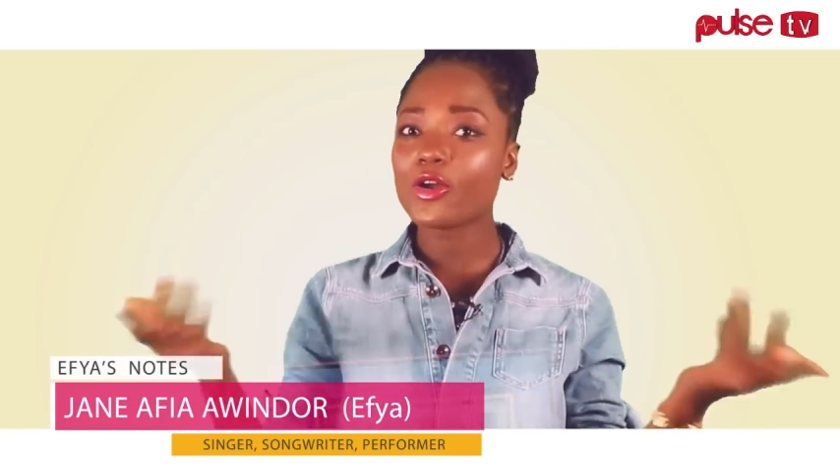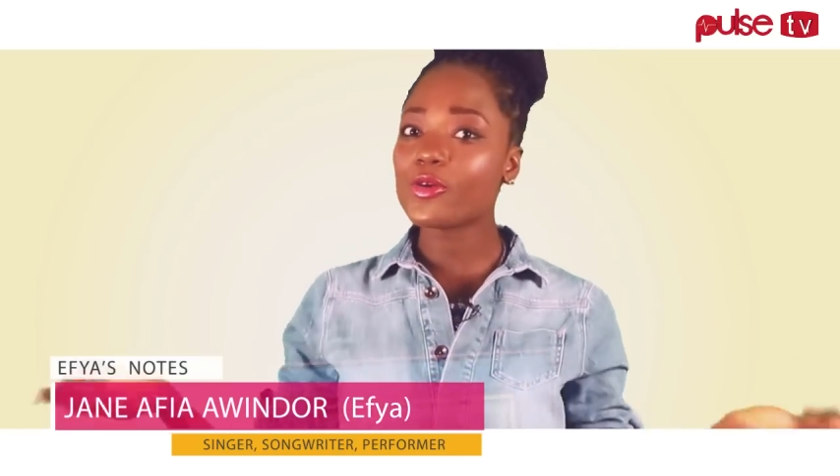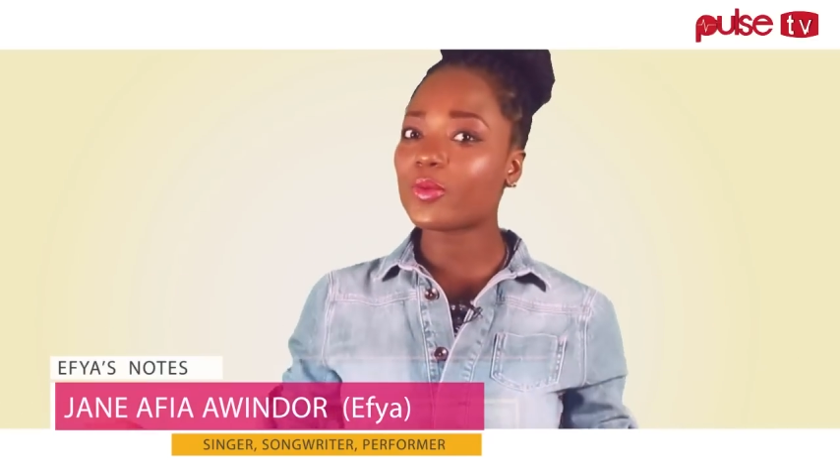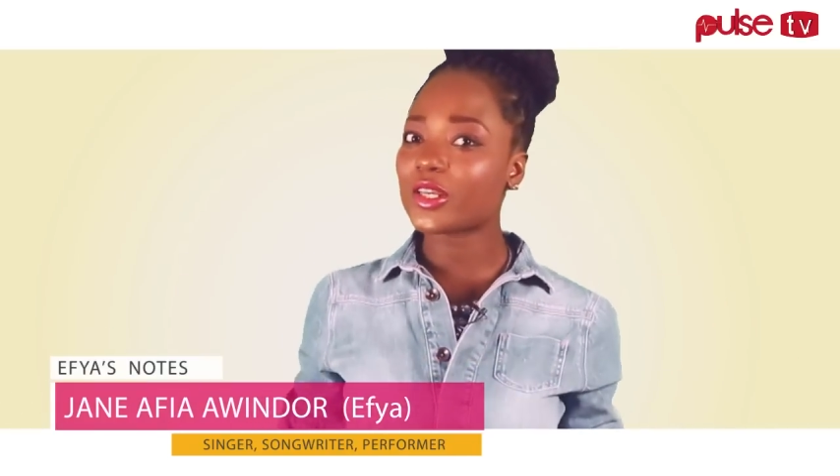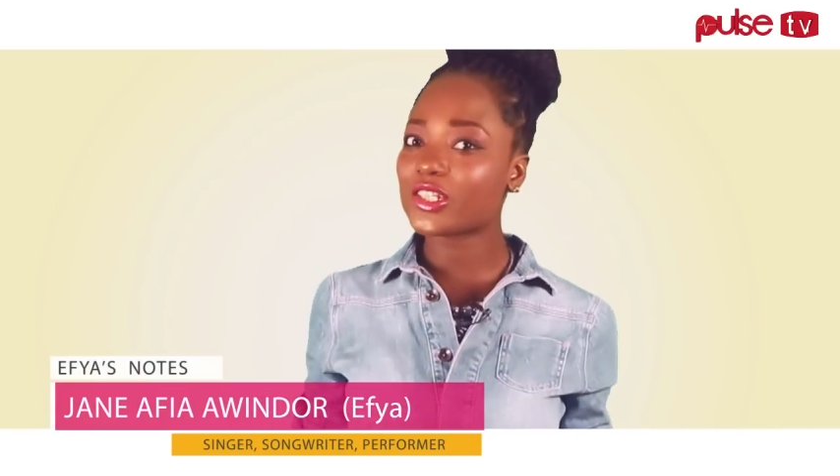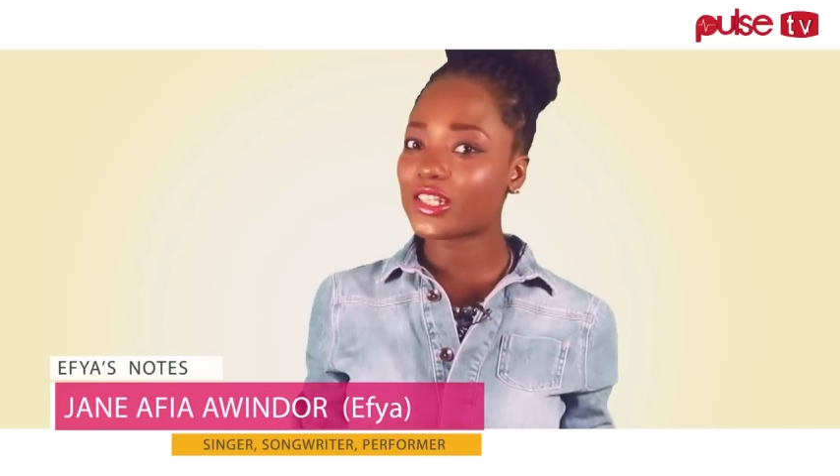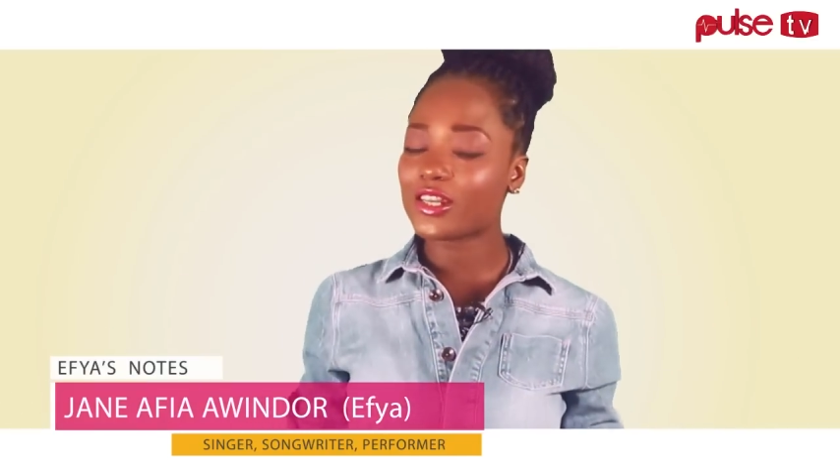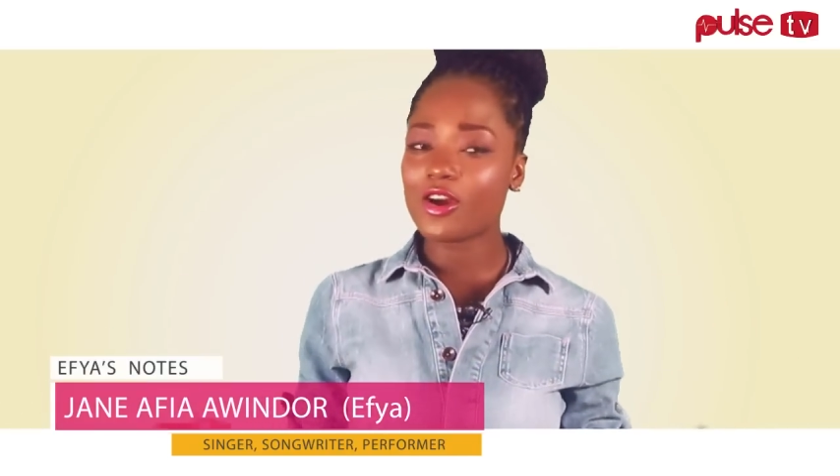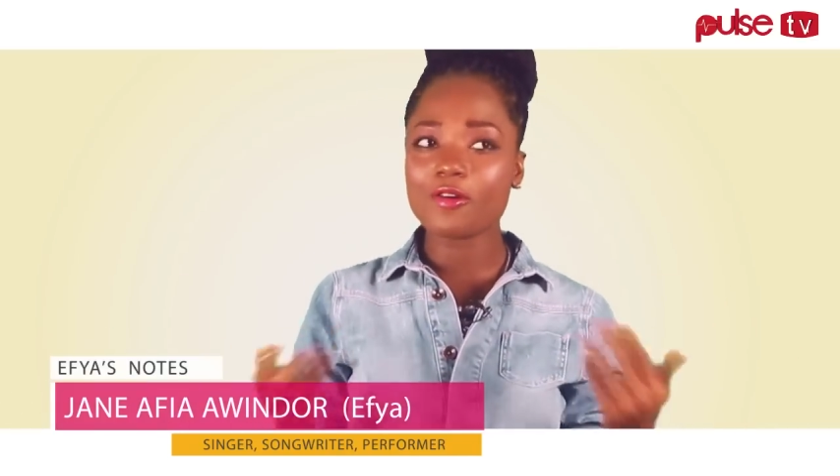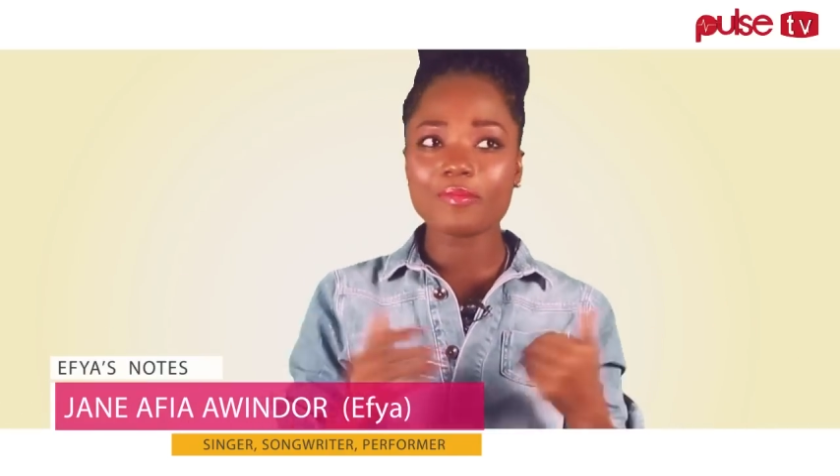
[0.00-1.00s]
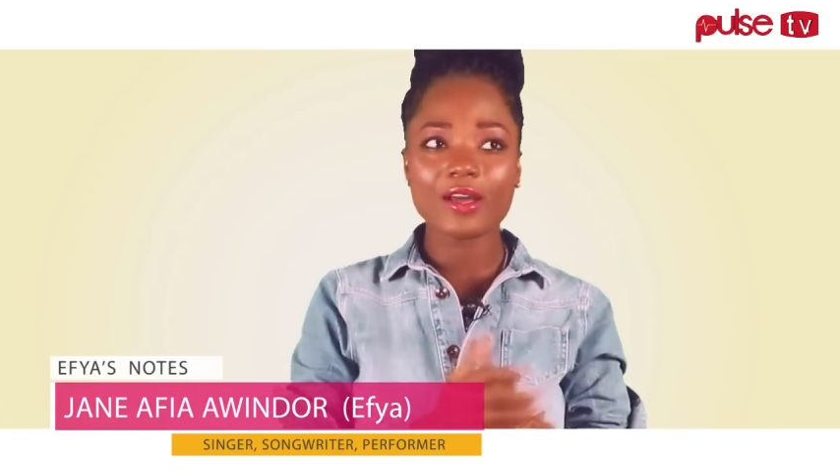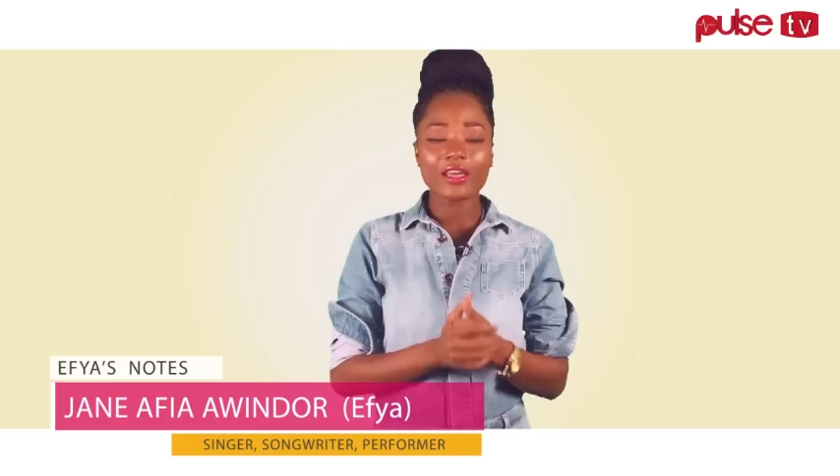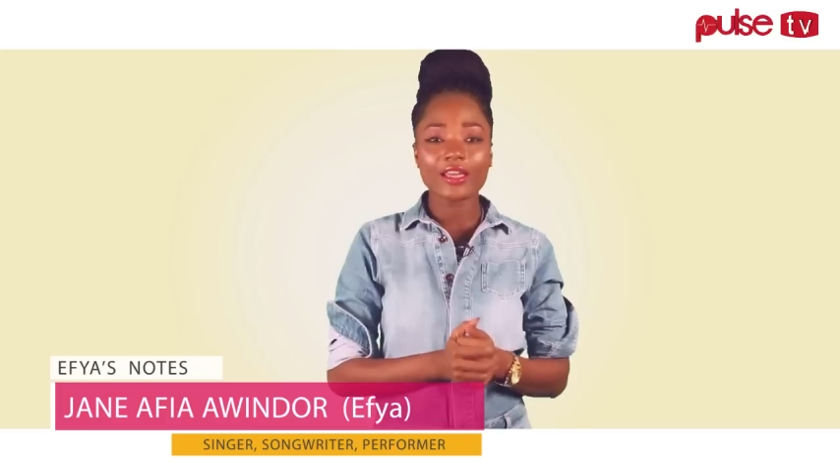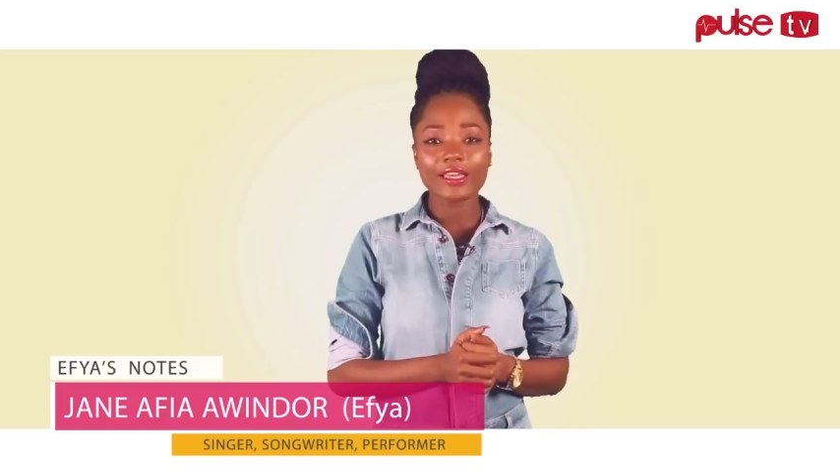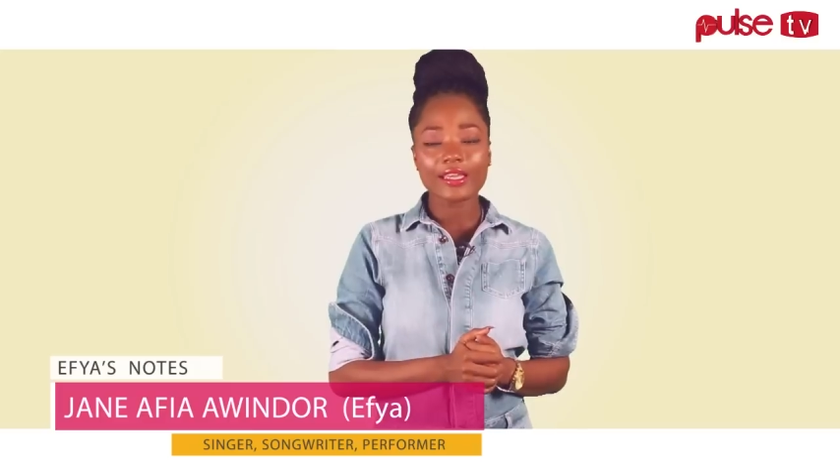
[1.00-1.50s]
go watch it on
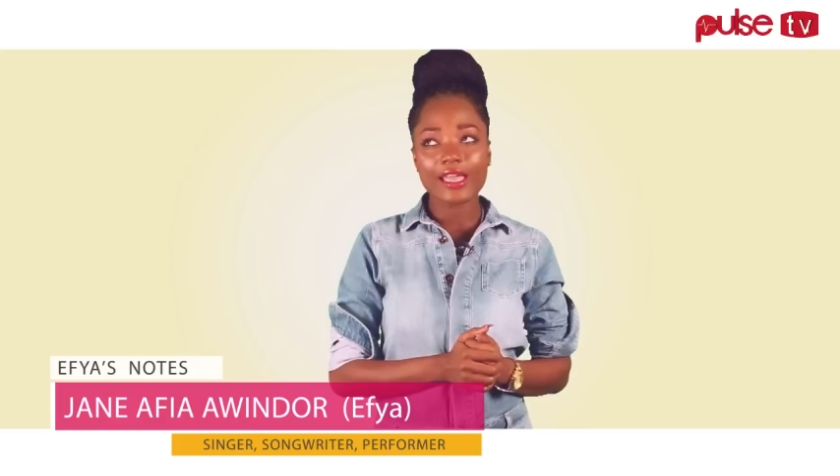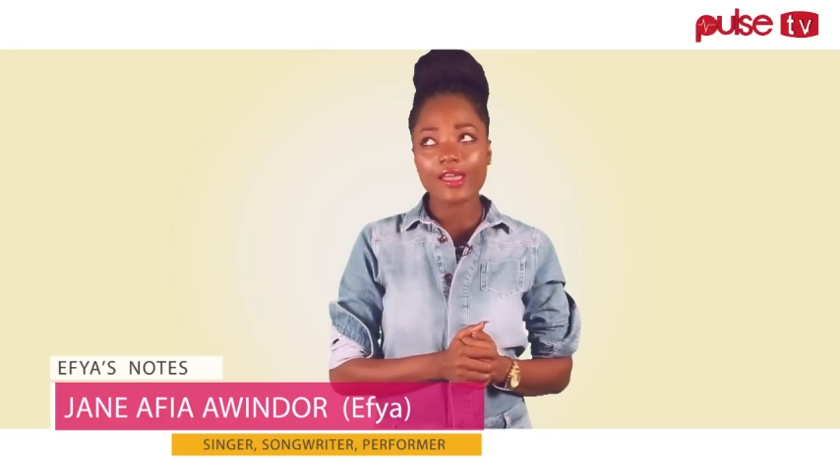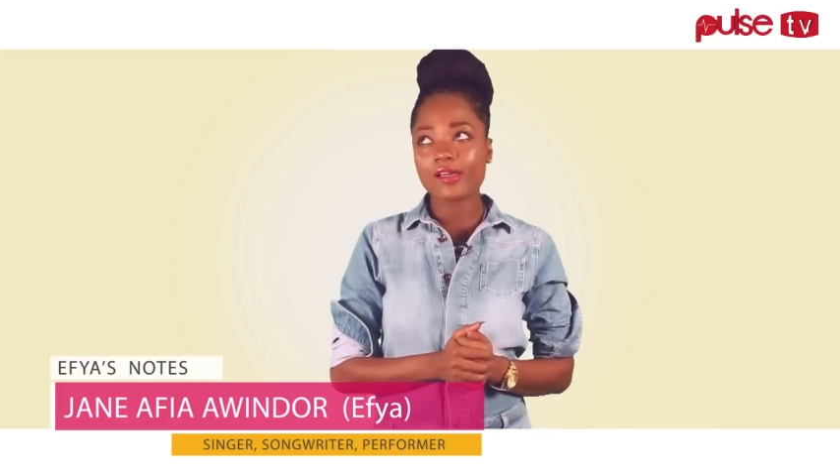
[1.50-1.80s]
my